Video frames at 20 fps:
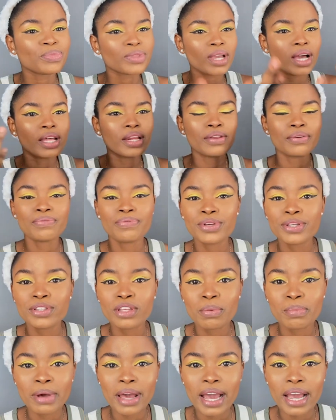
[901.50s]
and then fix
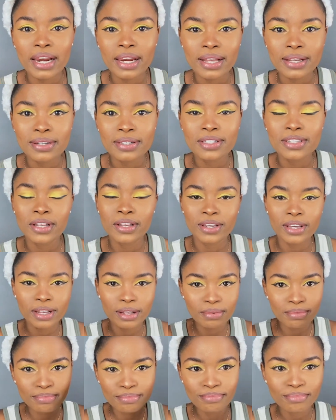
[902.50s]
up my eyelashes and
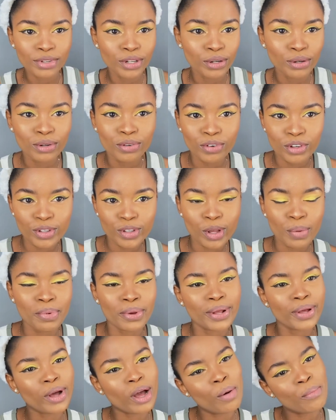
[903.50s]
then, you know, dress up
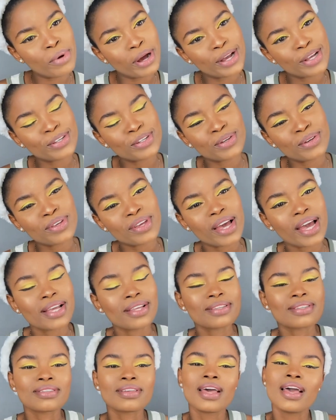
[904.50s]
and then come back and show you
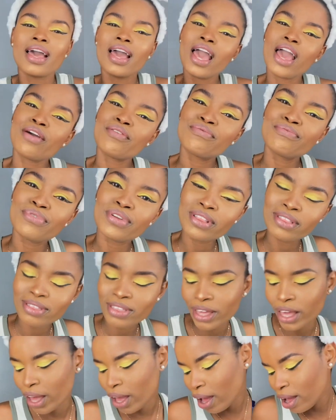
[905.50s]
guys
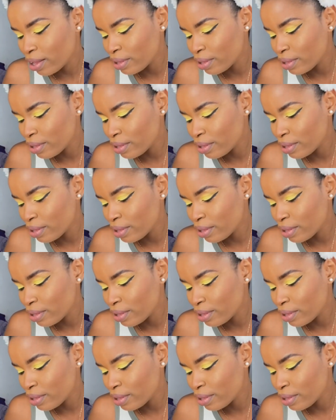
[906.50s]
everything.